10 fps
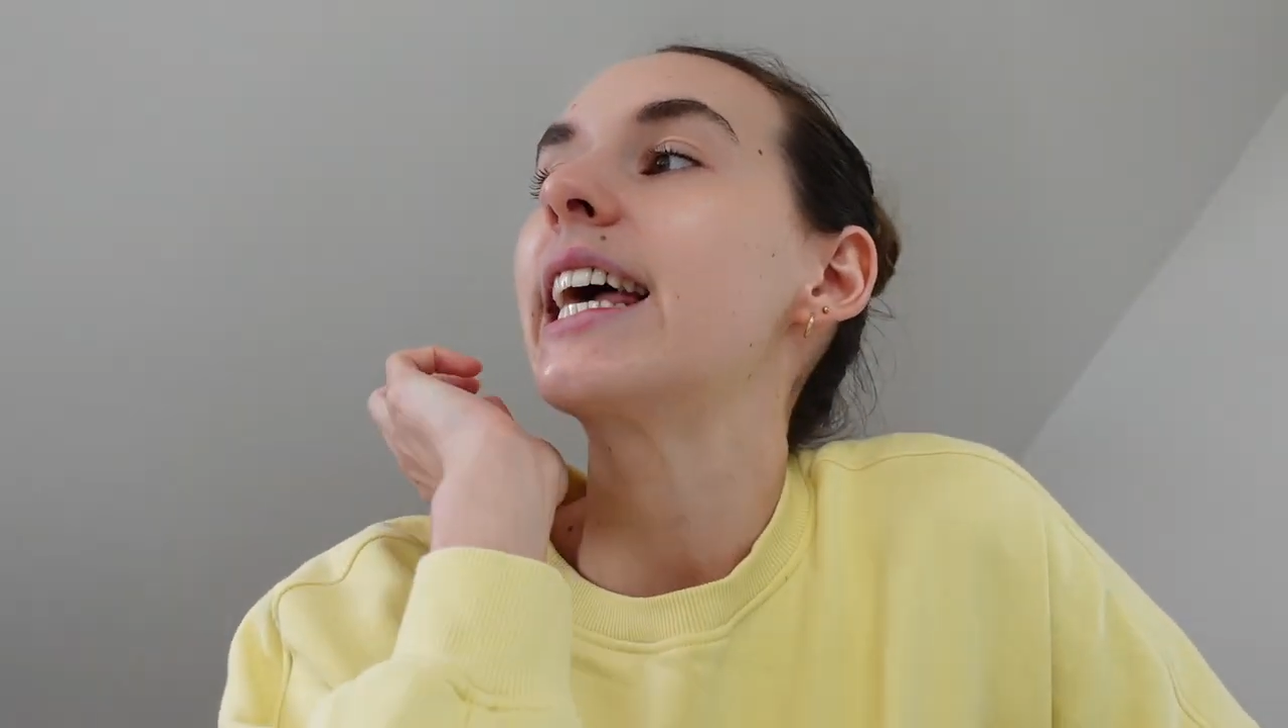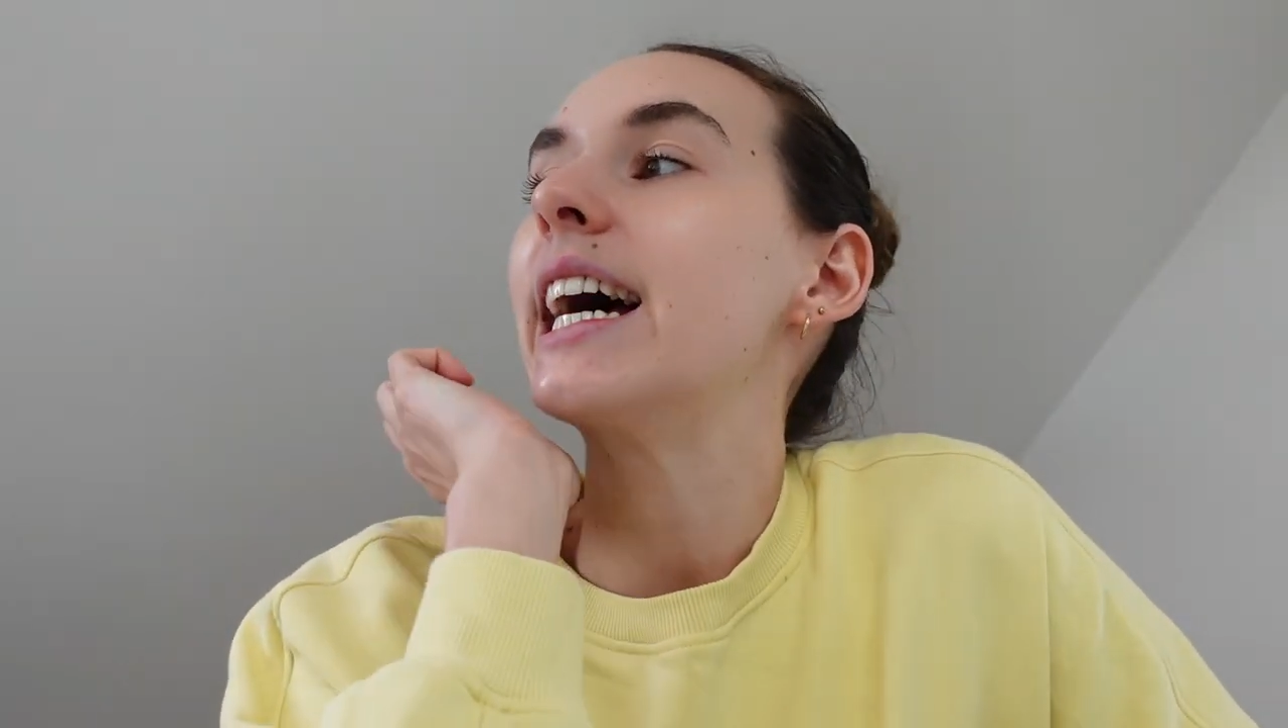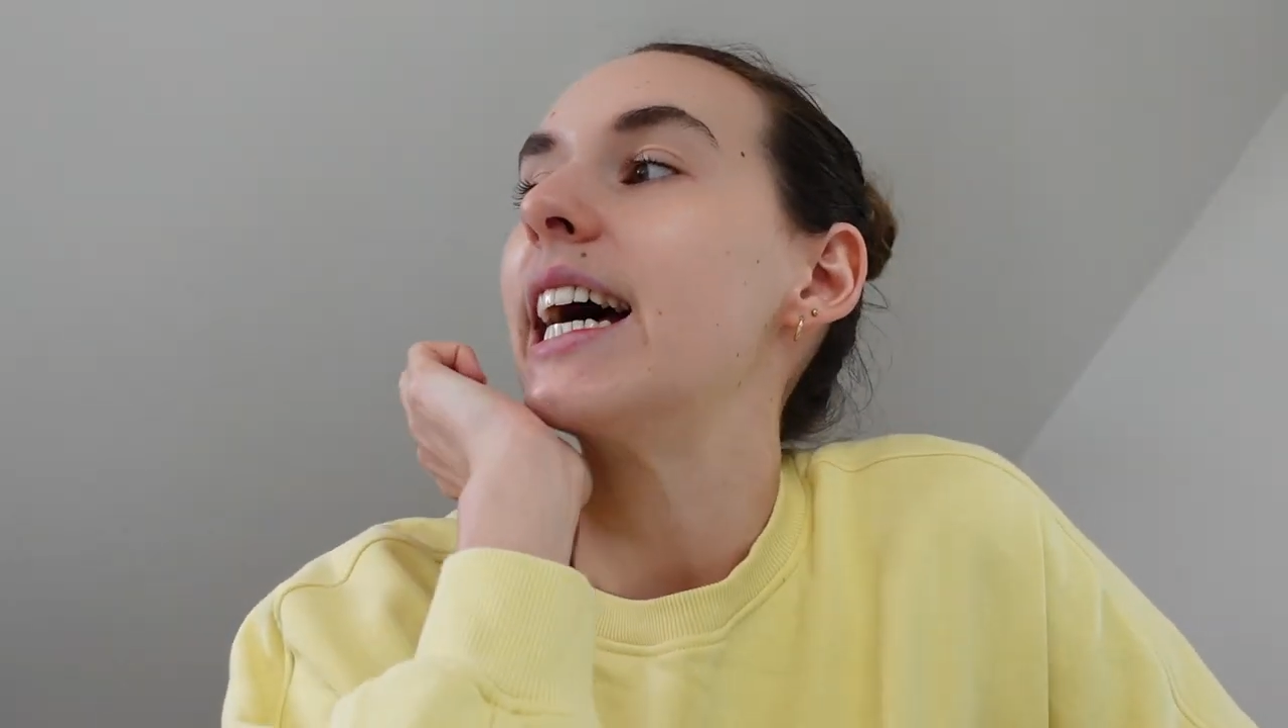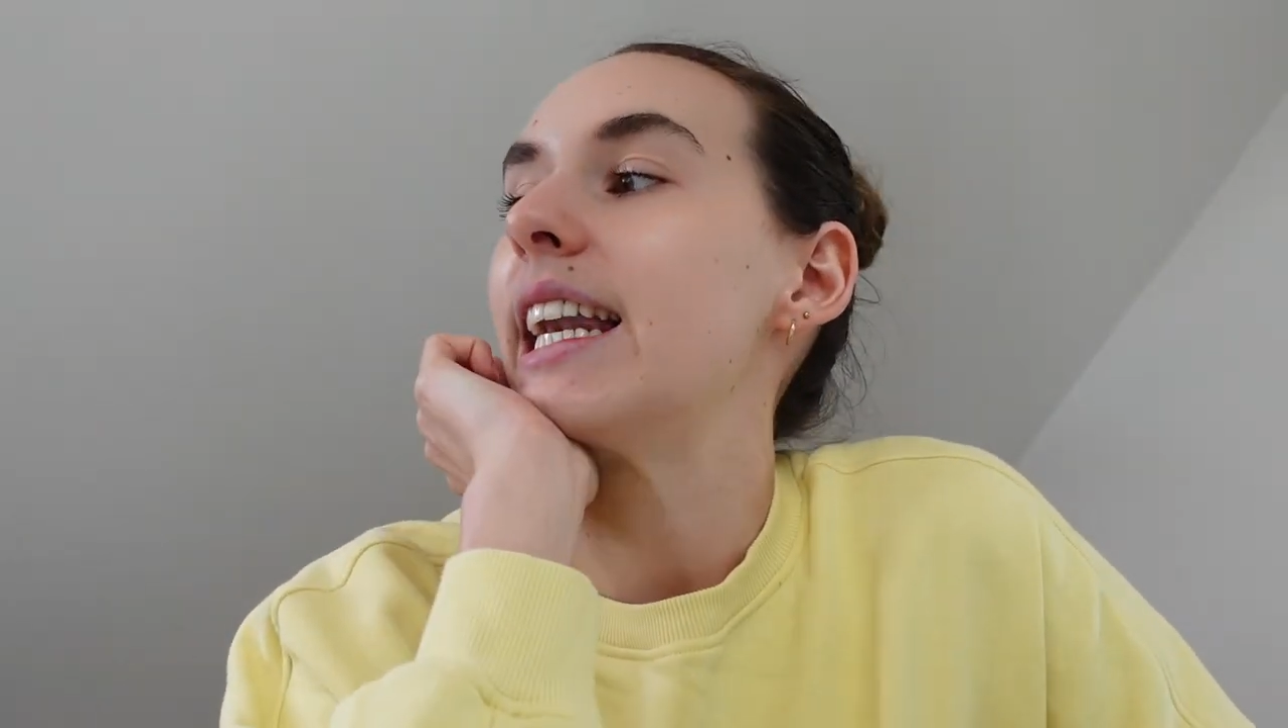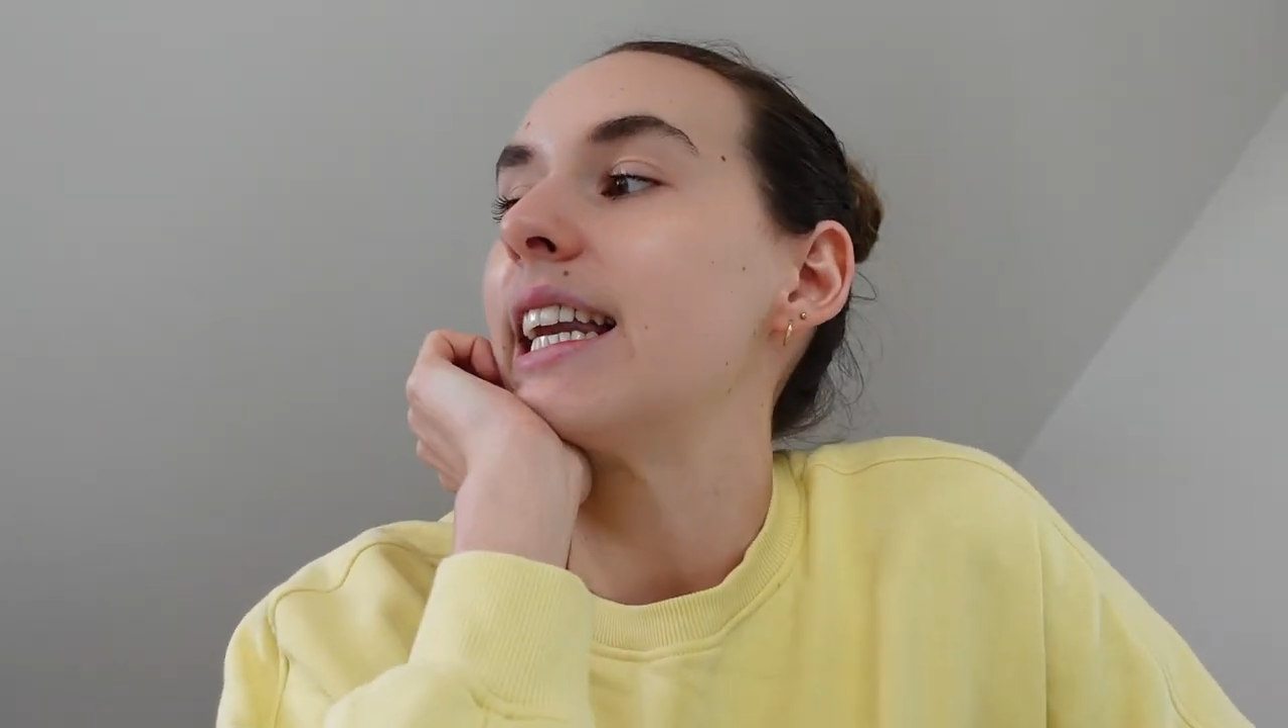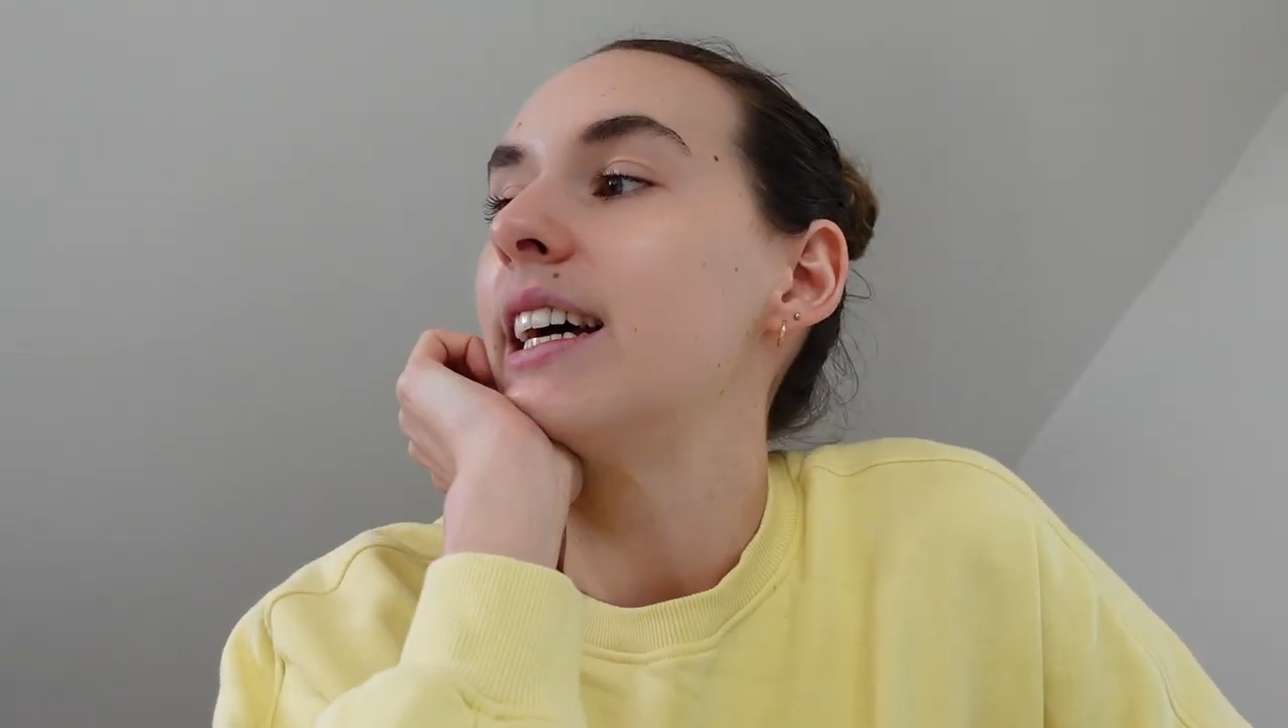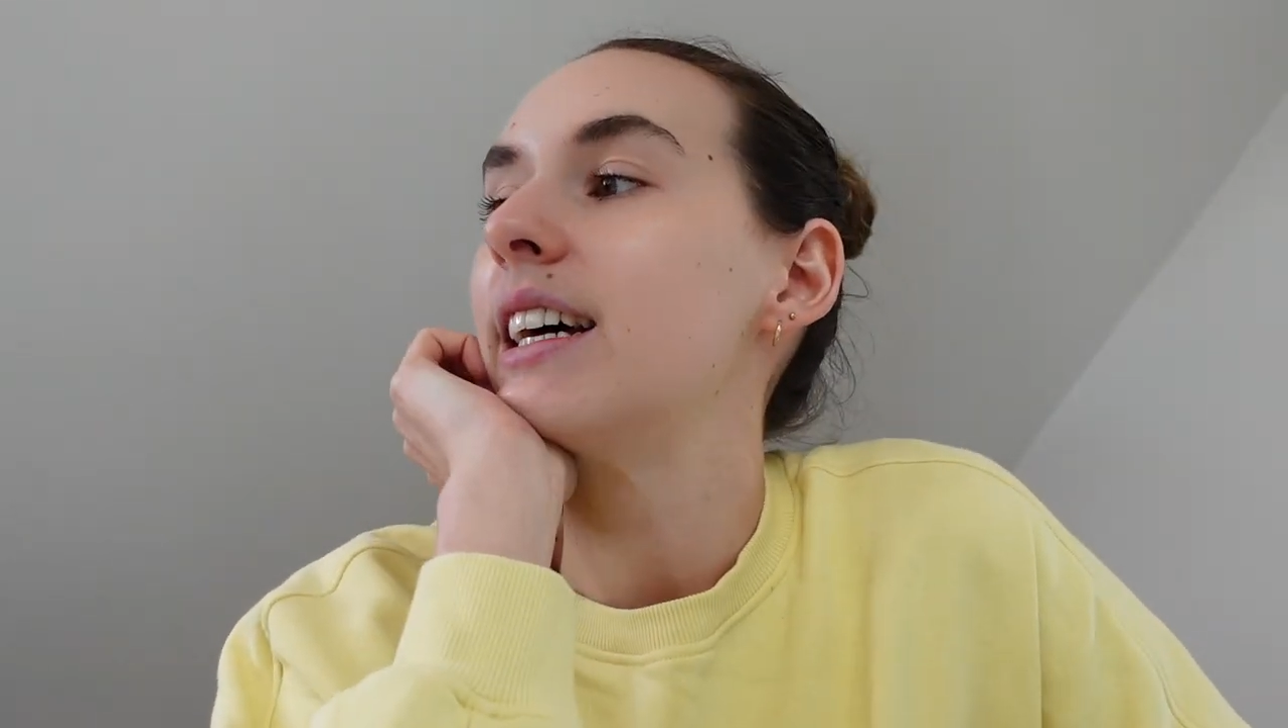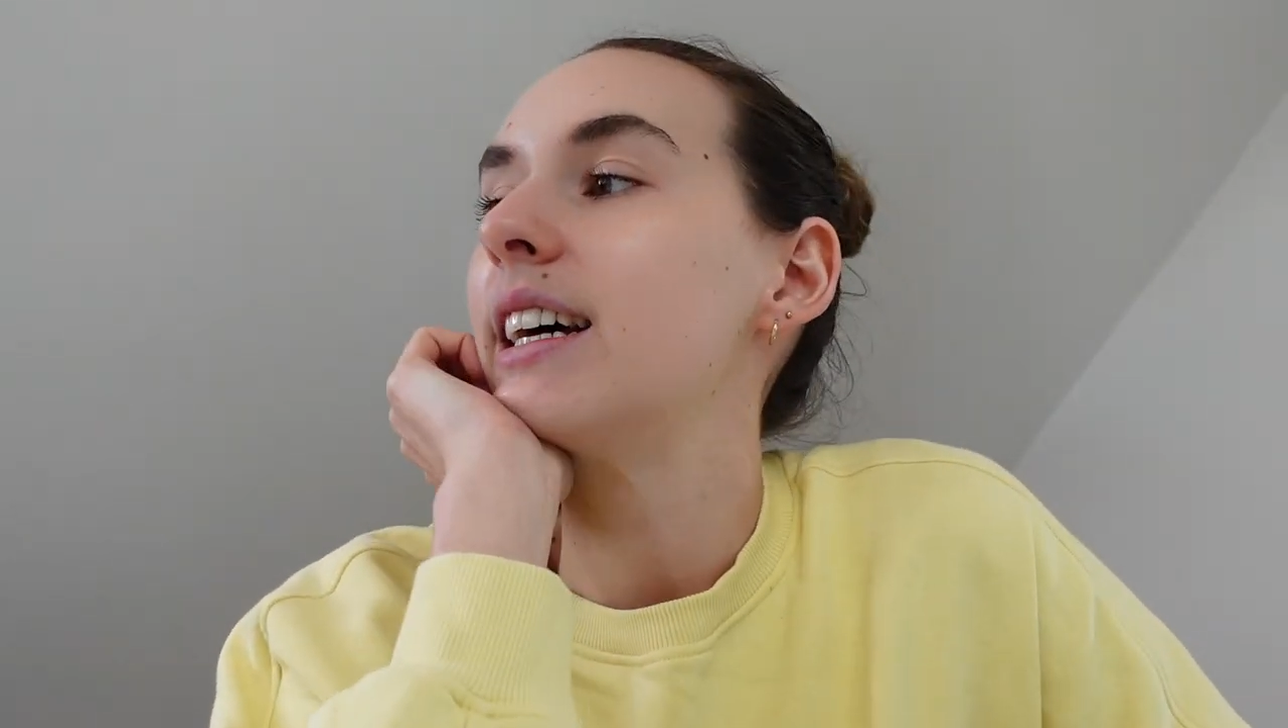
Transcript: then